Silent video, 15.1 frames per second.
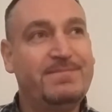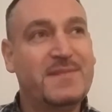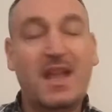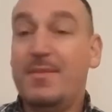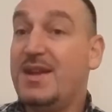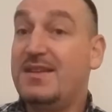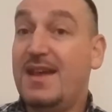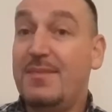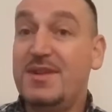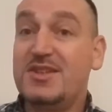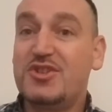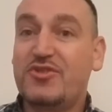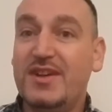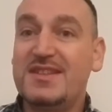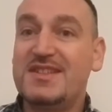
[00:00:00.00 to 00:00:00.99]
come and
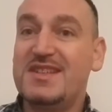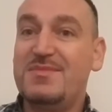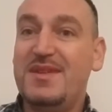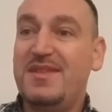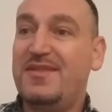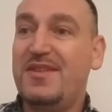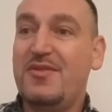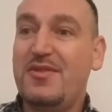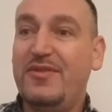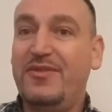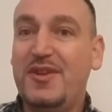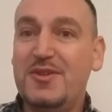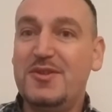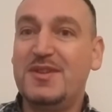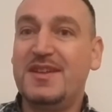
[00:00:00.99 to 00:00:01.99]
demonstrate some of your
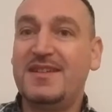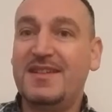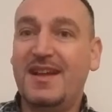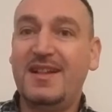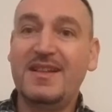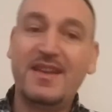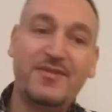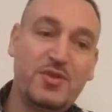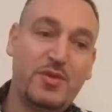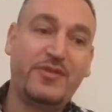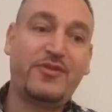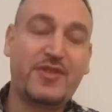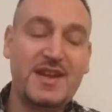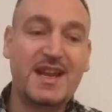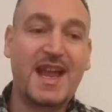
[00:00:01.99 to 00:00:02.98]
food and I'll give you a
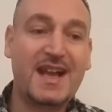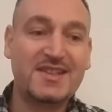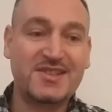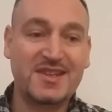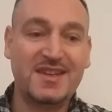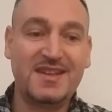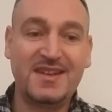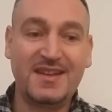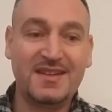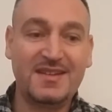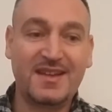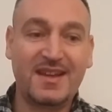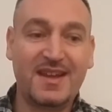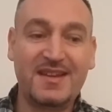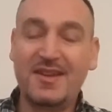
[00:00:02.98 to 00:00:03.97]
free lesson, and
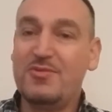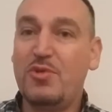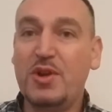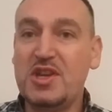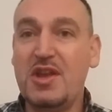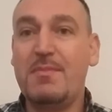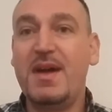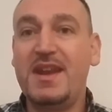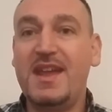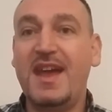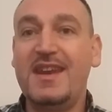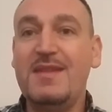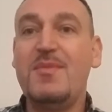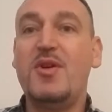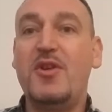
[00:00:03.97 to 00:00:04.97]
I don't want your money
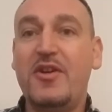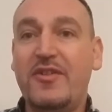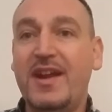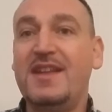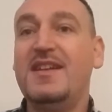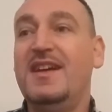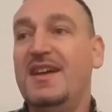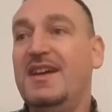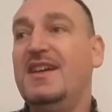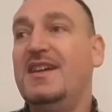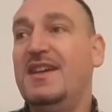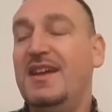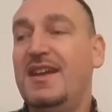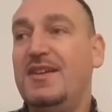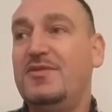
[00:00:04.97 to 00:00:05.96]
anymore. And
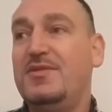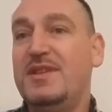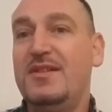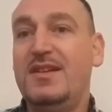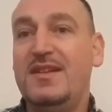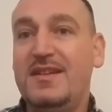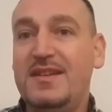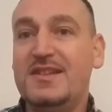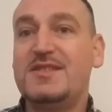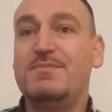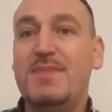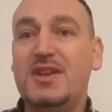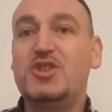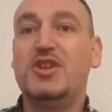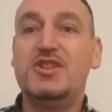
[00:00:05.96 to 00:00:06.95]
you learn as
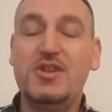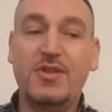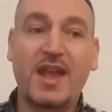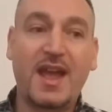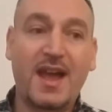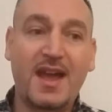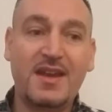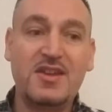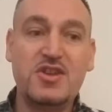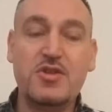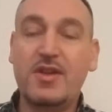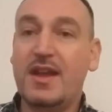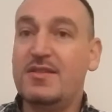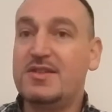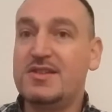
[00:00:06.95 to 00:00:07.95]
much as you can, and you
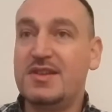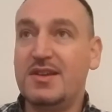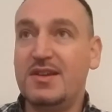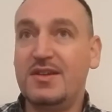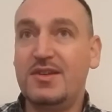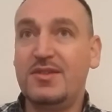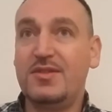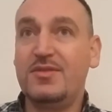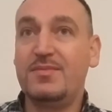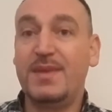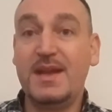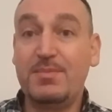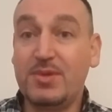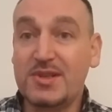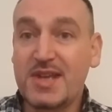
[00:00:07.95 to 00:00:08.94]
go to
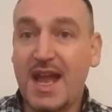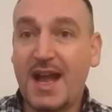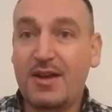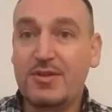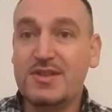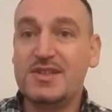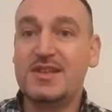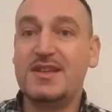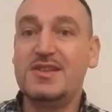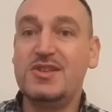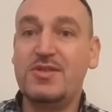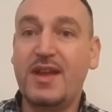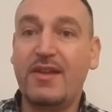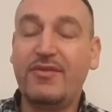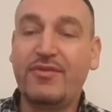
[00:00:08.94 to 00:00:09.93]
people's houses,
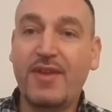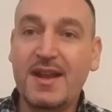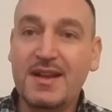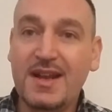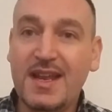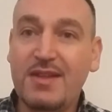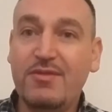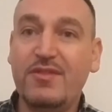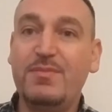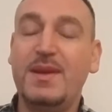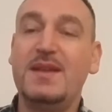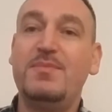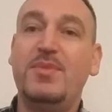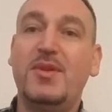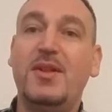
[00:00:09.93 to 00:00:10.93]
you get friendly with
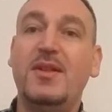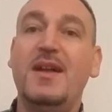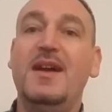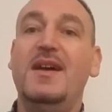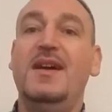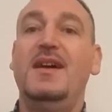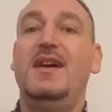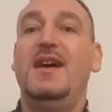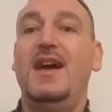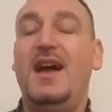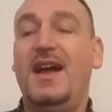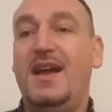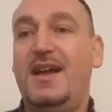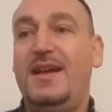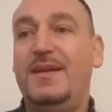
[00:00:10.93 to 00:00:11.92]
people,
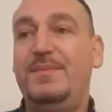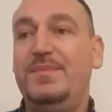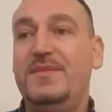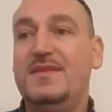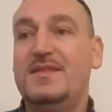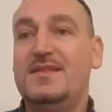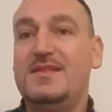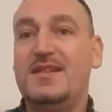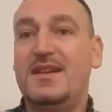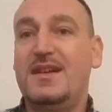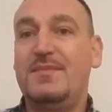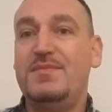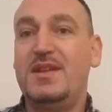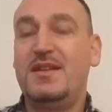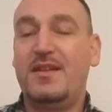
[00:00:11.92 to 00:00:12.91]
and
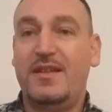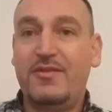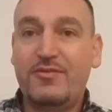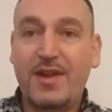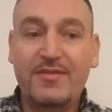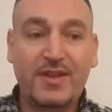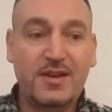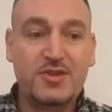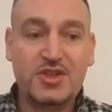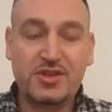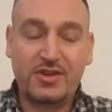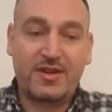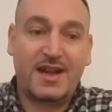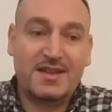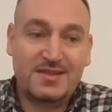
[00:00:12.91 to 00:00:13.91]
it
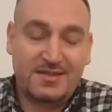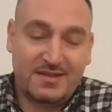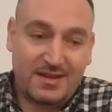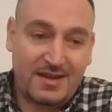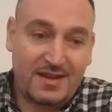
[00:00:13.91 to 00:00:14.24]
revolutionised